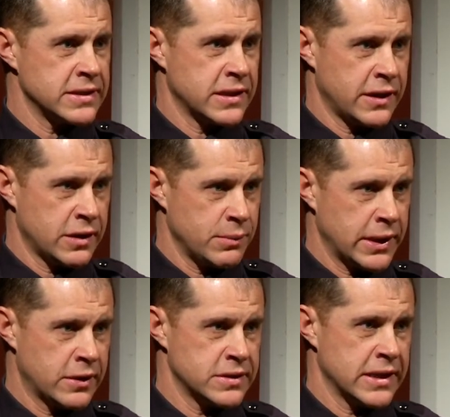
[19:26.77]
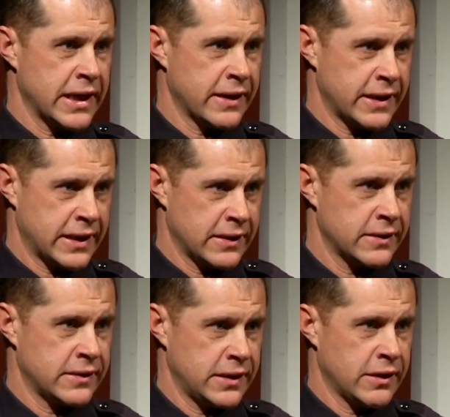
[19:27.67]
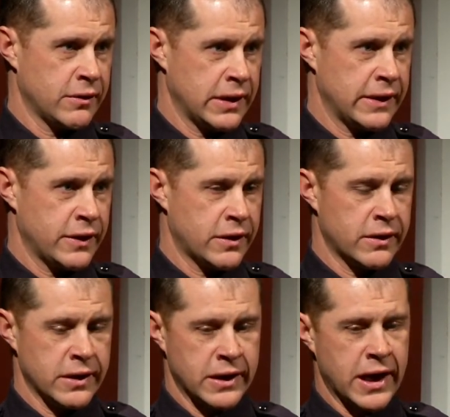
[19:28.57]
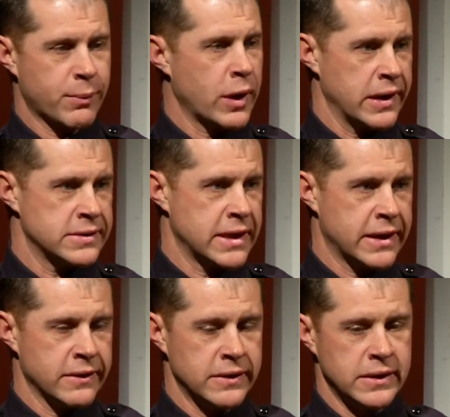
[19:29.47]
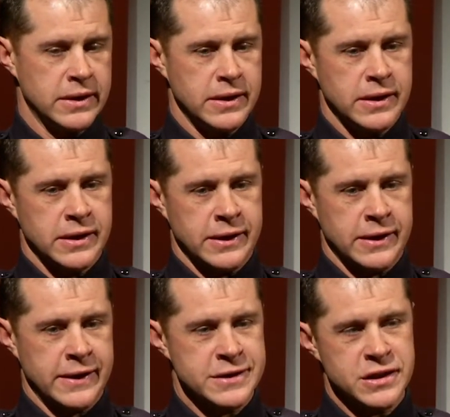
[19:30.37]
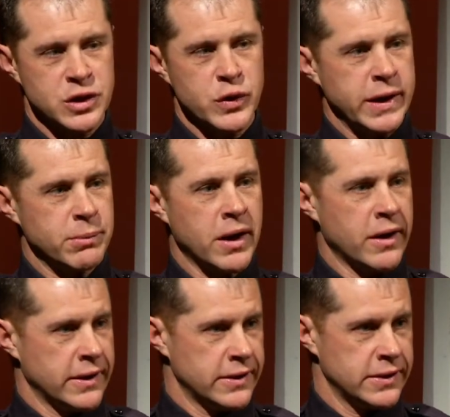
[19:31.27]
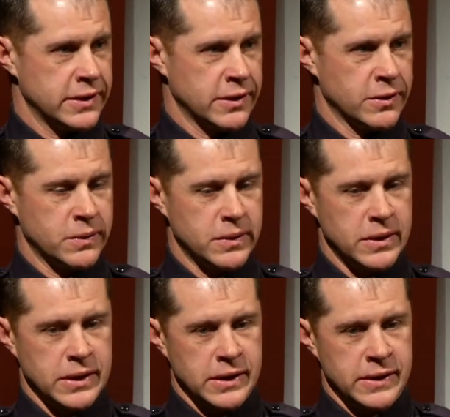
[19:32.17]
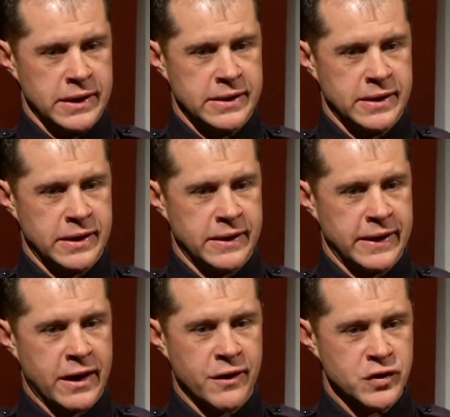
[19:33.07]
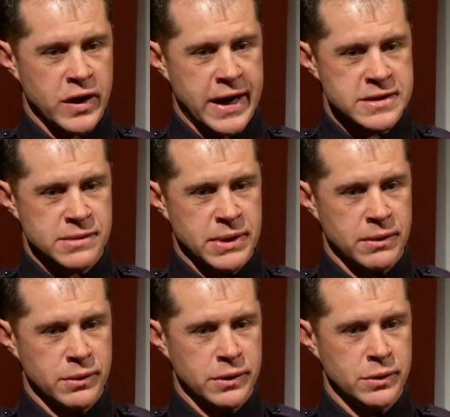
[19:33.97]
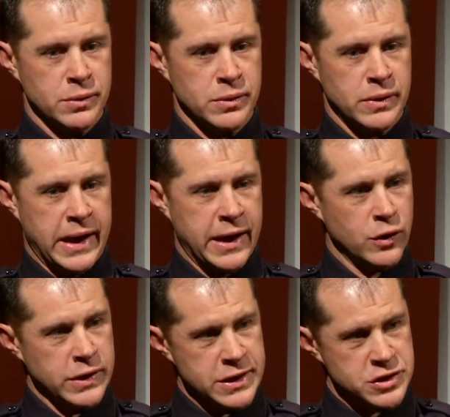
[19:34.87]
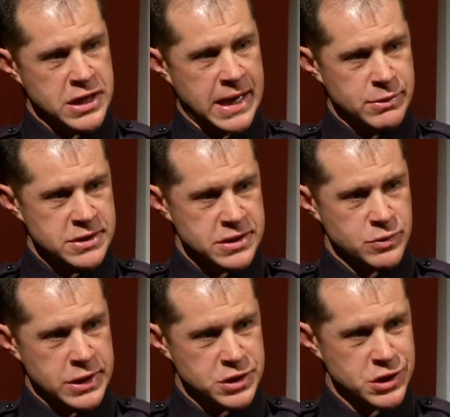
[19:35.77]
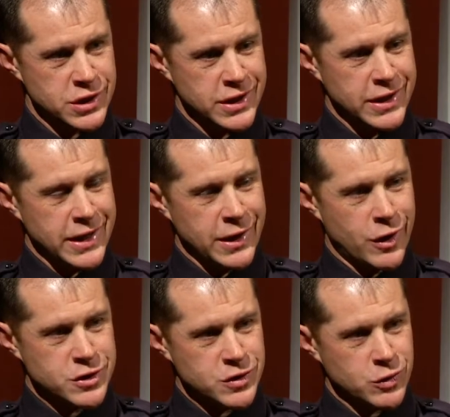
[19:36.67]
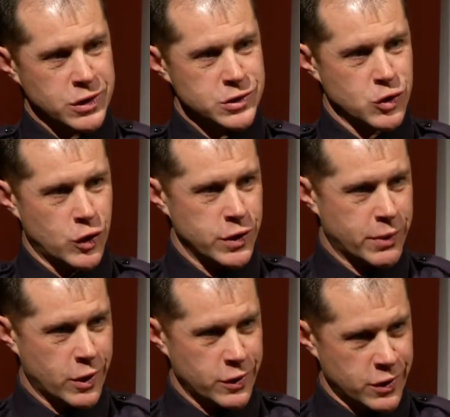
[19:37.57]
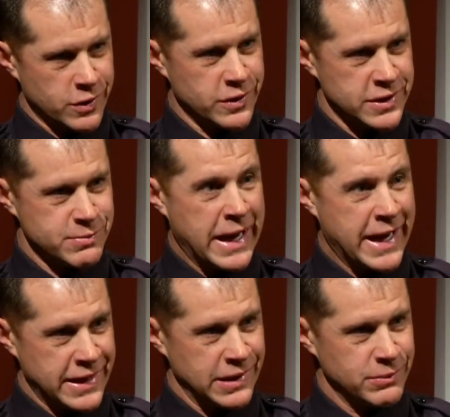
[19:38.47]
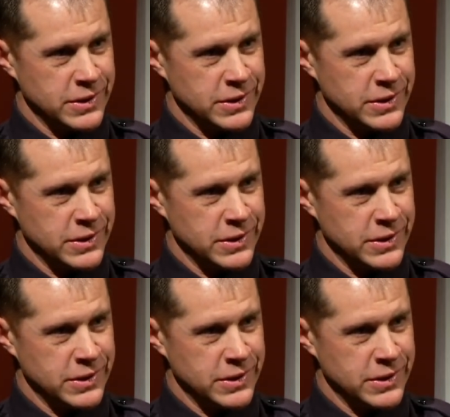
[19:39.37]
and their demeanors and how they can, and their operating style. That's a unique bond, that officer has to be able to handle his job and situation and also control the partner that's behind him,